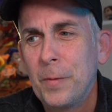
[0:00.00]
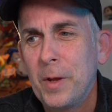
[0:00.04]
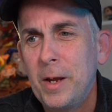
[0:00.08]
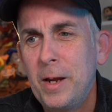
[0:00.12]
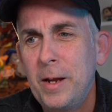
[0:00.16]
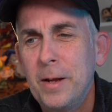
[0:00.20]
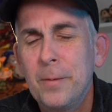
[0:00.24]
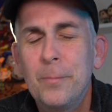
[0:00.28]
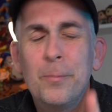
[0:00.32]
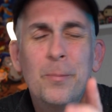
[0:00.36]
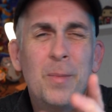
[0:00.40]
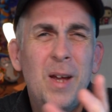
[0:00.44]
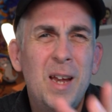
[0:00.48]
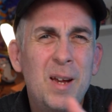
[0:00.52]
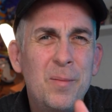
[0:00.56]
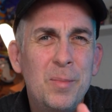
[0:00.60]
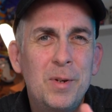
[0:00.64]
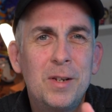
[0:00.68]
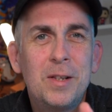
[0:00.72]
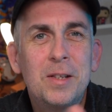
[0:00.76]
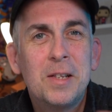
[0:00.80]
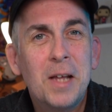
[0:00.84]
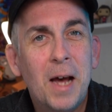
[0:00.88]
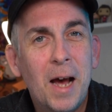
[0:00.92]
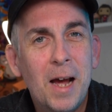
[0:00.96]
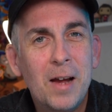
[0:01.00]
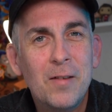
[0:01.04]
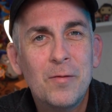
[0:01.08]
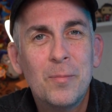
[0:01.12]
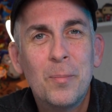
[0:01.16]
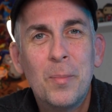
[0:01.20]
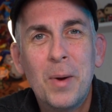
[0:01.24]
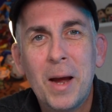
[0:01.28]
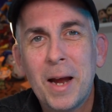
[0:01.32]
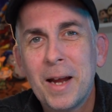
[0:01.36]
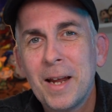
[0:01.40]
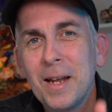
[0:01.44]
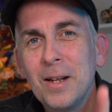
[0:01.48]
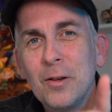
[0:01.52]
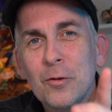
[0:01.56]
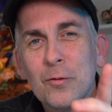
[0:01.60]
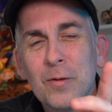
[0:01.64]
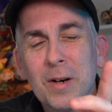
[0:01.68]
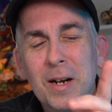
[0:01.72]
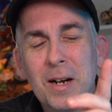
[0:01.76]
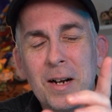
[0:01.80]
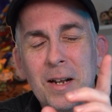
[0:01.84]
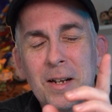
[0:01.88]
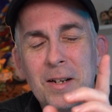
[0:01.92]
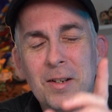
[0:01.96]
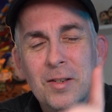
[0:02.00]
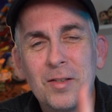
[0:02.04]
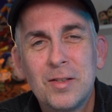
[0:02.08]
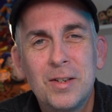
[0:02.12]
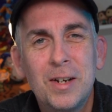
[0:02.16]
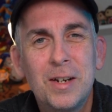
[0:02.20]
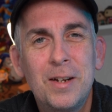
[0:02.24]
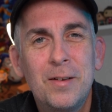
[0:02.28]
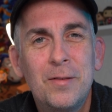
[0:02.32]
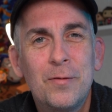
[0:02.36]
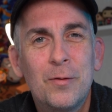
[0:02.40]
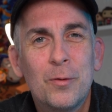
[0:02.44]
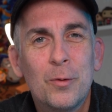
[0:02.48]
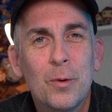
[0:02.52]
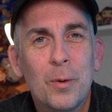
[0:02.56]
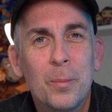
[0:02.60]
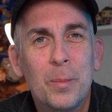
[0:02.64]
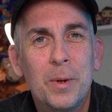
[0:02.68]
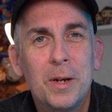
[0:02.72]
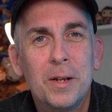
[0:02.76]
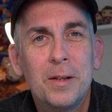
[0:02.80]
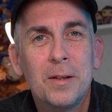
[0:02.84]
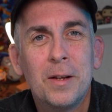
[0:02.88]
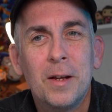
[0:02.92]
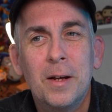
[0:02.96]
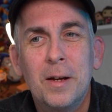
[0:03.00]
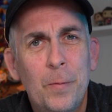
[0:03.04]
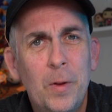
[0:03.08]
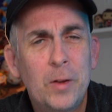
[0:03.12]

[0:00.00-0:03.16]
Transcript: and maybe dive back into Regulated City for a bit.